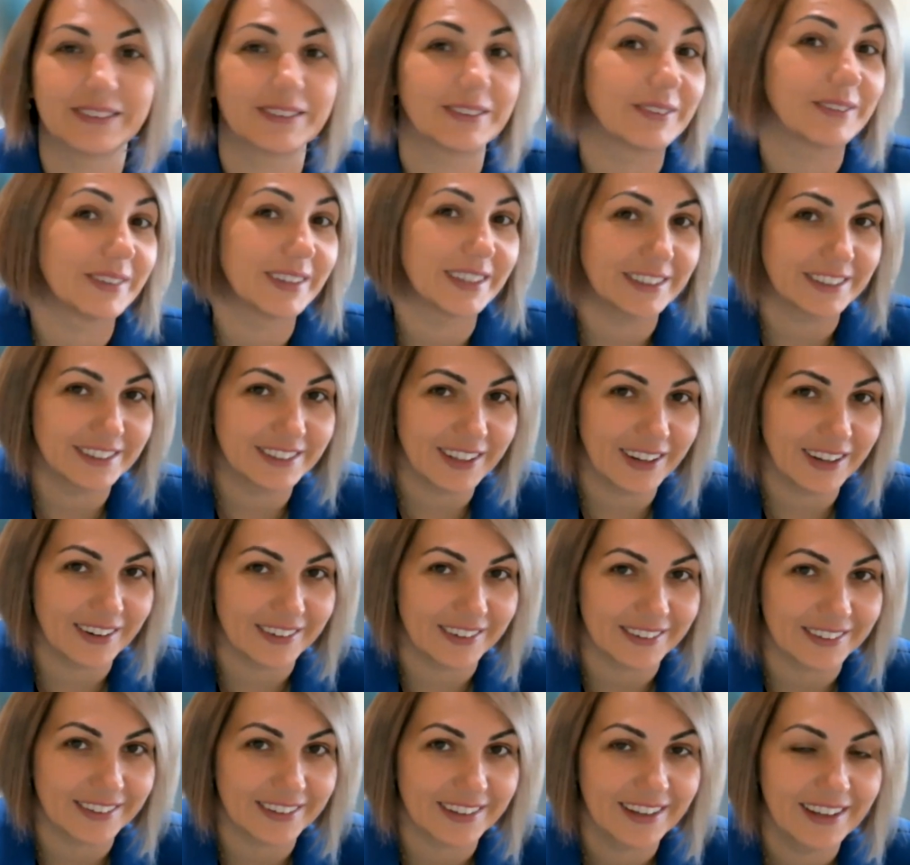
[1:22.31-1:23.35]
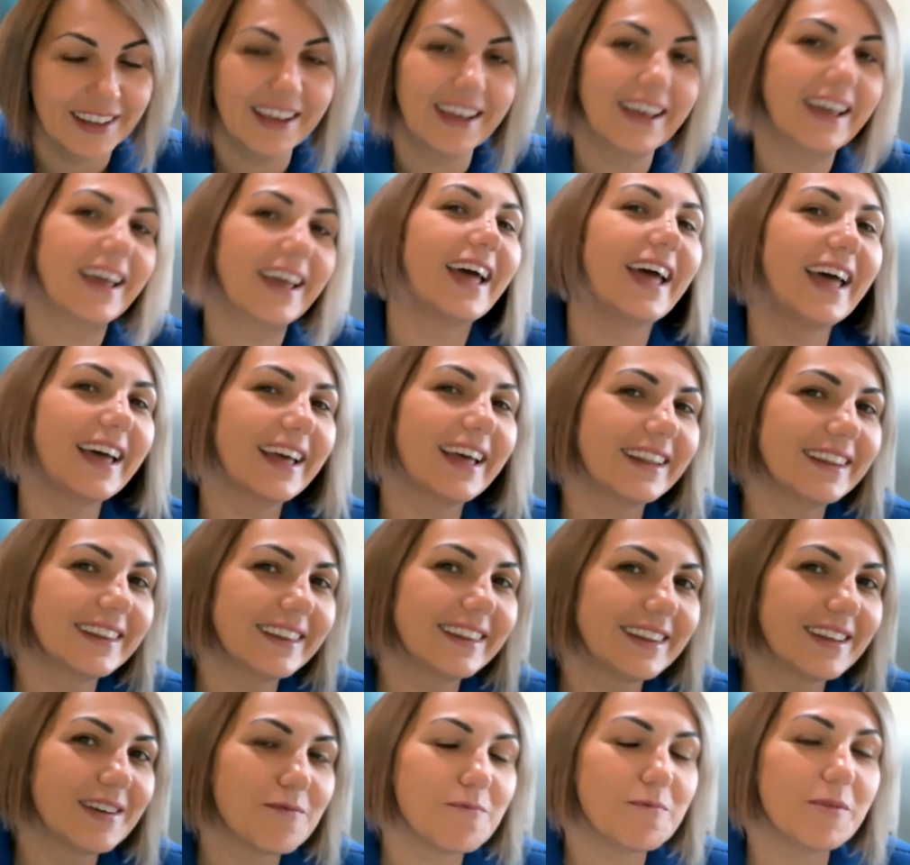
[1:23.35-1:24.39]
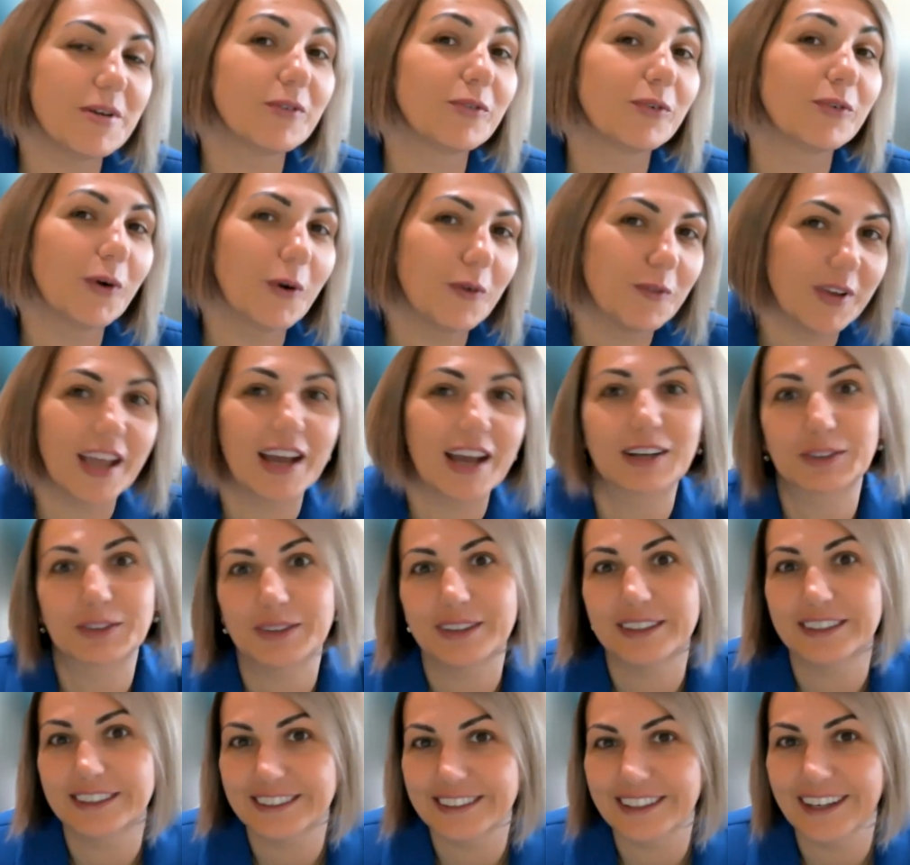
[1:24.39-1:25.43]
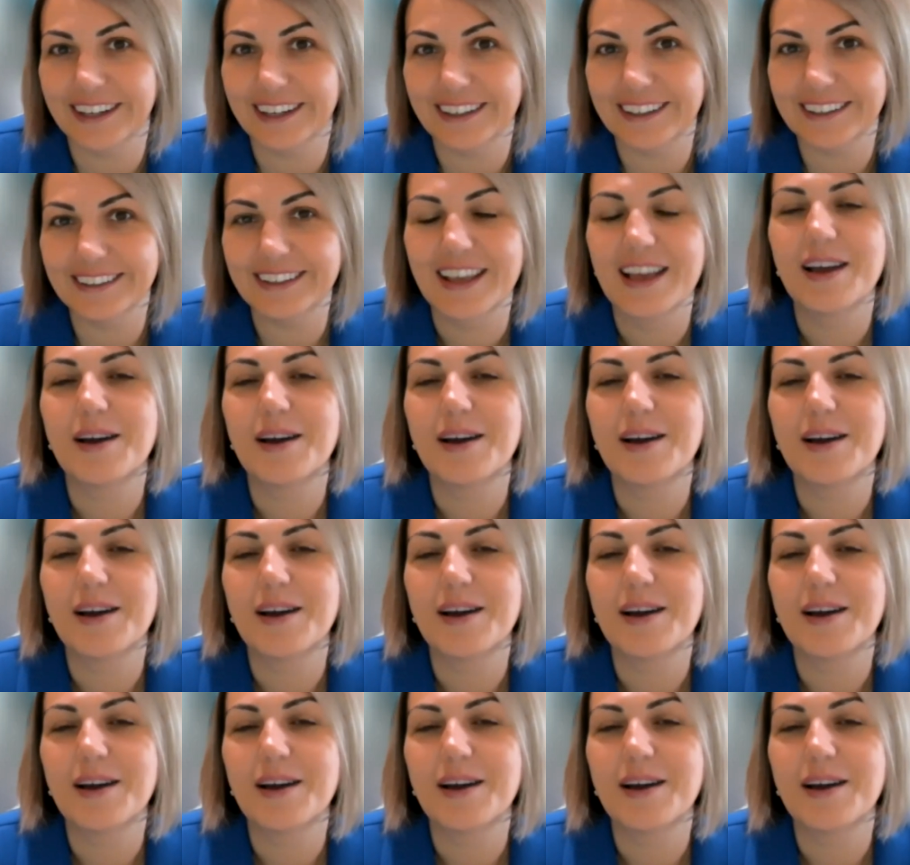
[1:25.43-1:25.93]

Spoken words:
So let's start. And before we actually start,